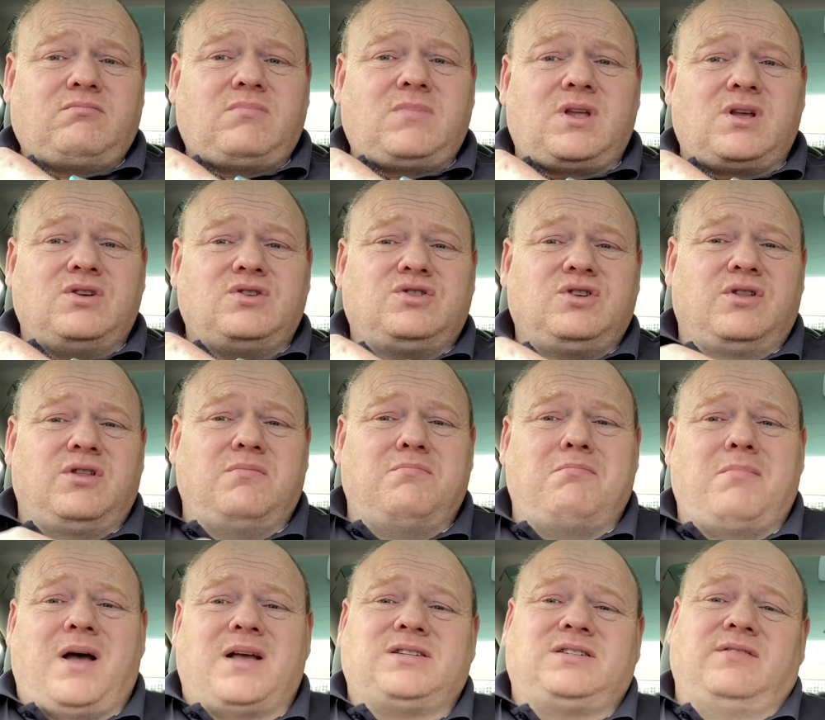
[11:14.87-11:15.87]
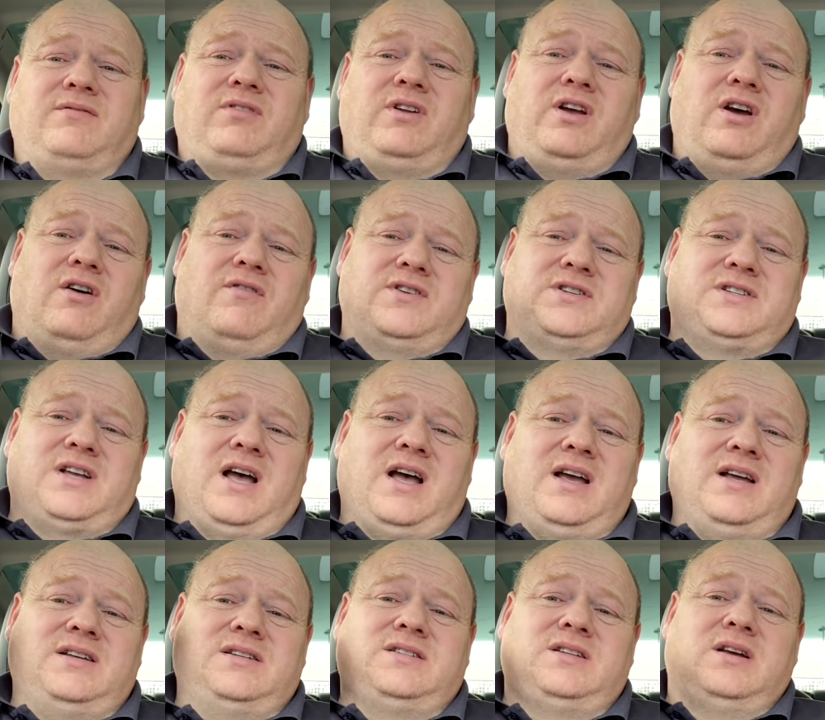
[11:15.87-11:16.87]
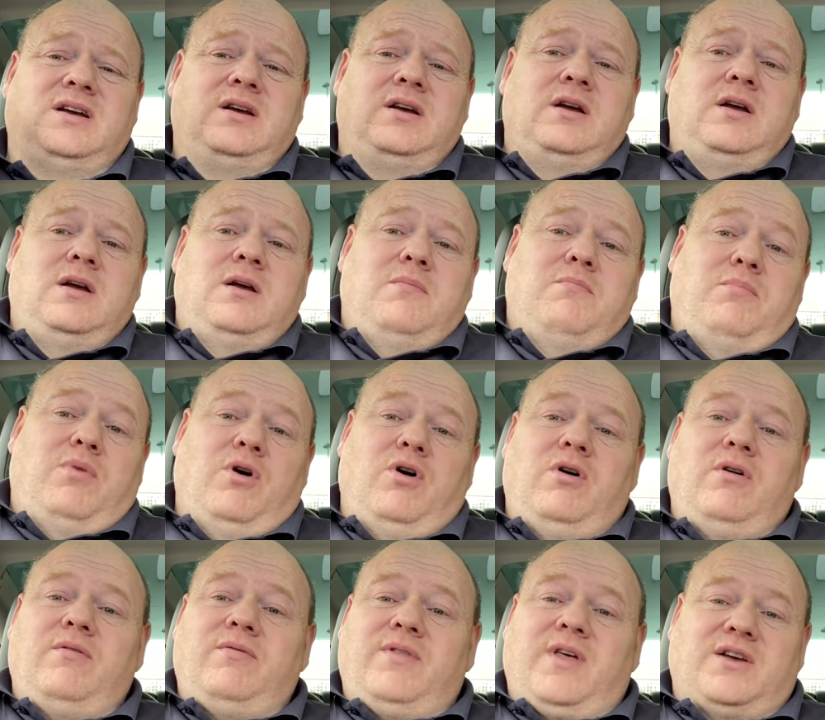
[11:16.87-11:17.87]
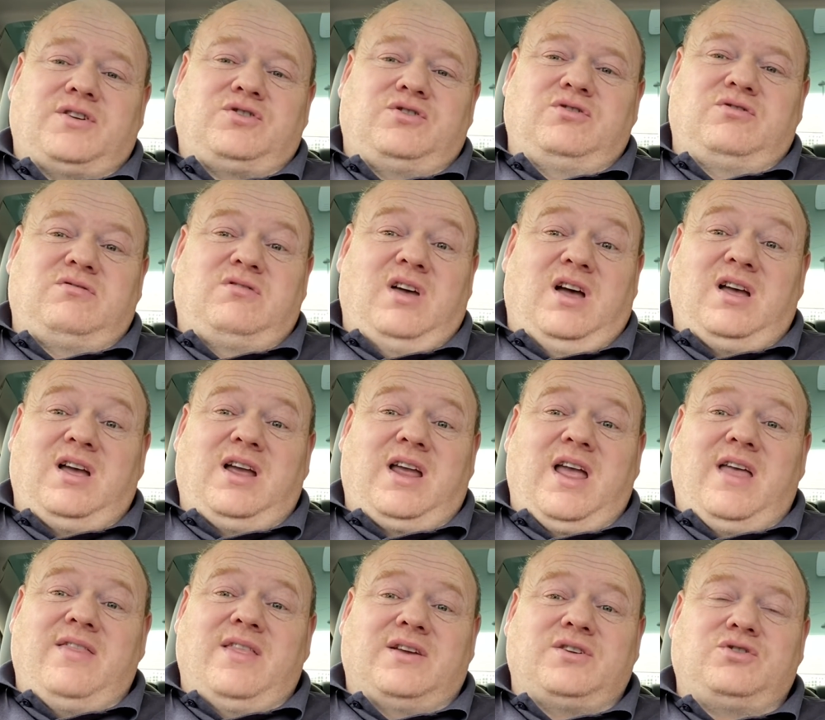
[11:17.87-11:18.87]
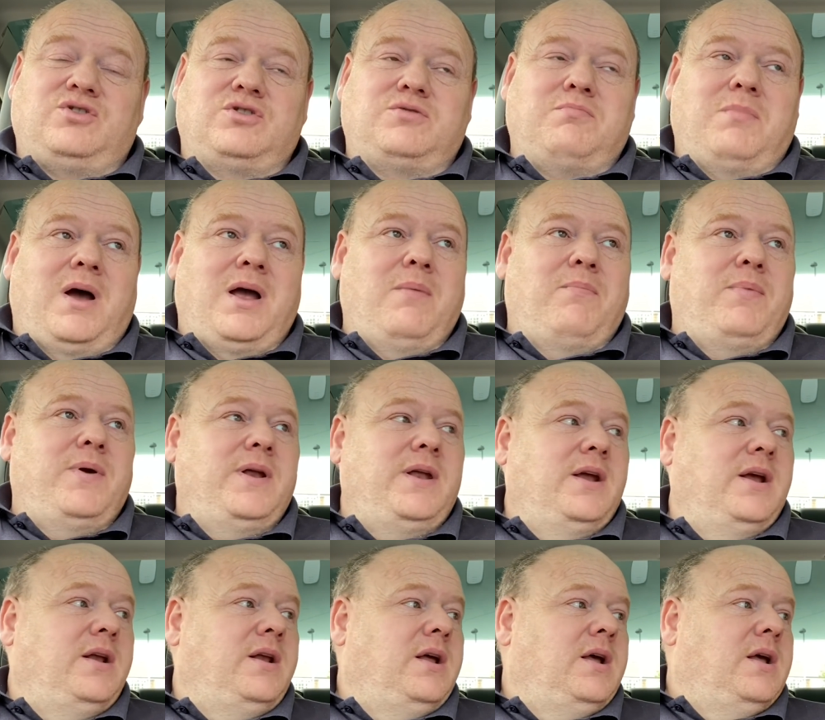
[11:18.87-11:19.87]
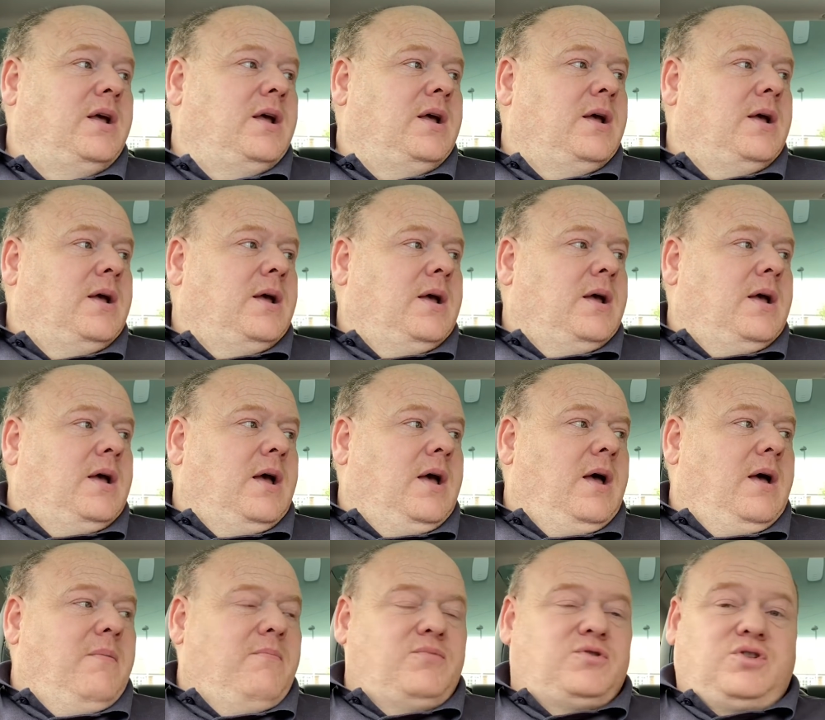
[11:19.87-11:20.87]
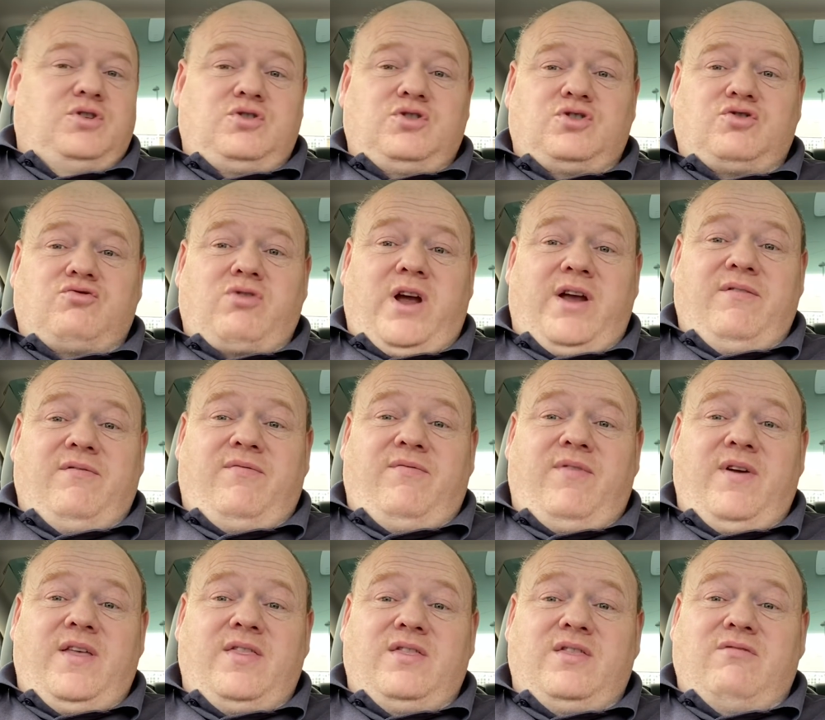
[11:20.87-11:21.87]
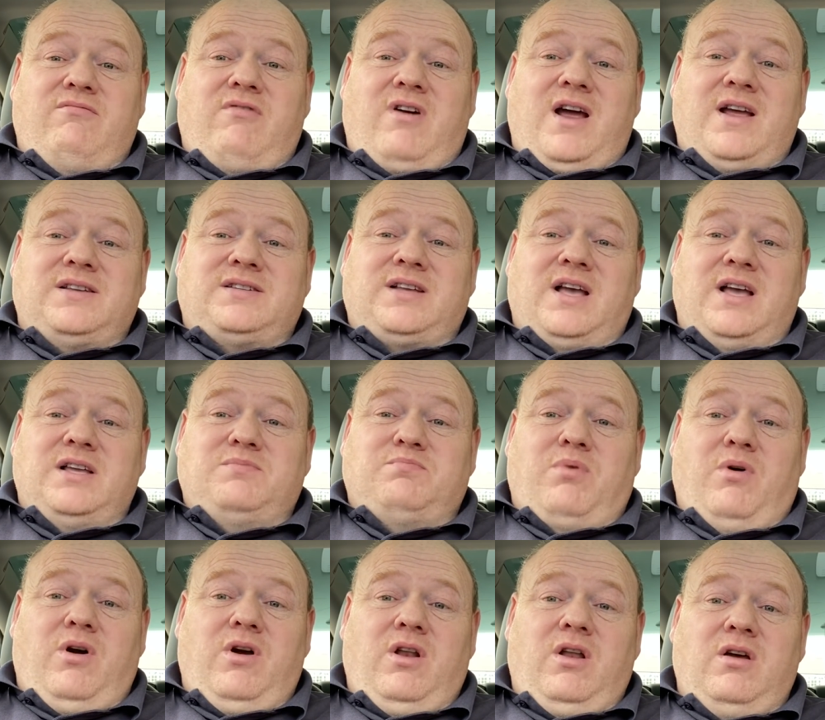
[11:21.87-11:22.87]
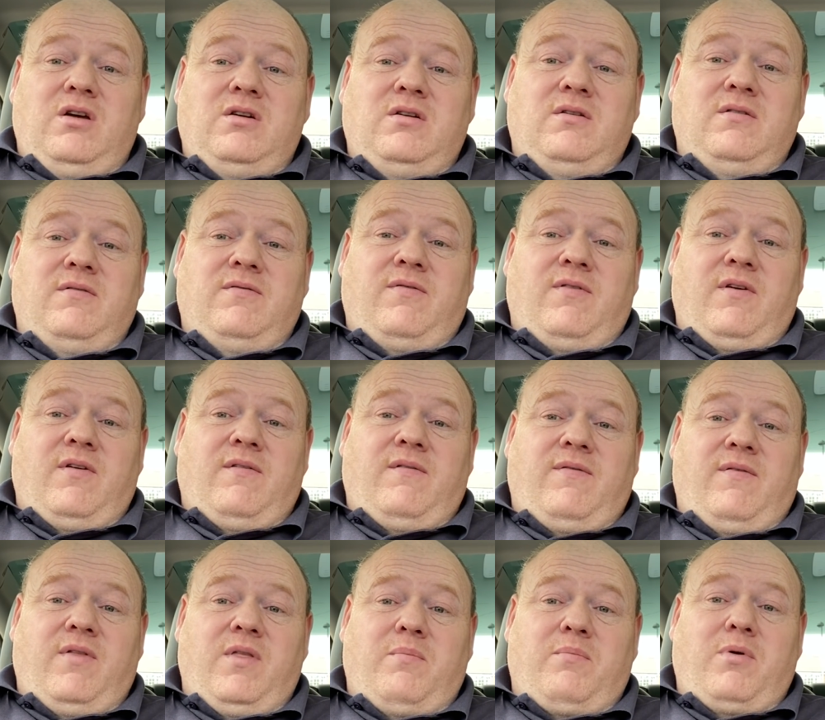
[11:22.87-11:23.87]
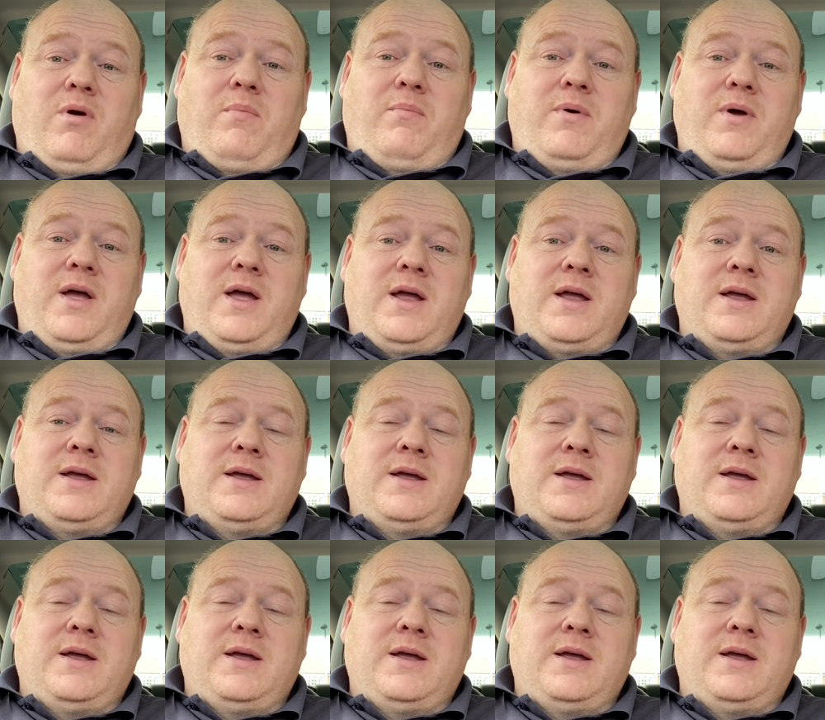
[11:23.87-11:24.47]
So they're massively oversized. But that's just my opinion. So just try and fit the right size boiler for the property.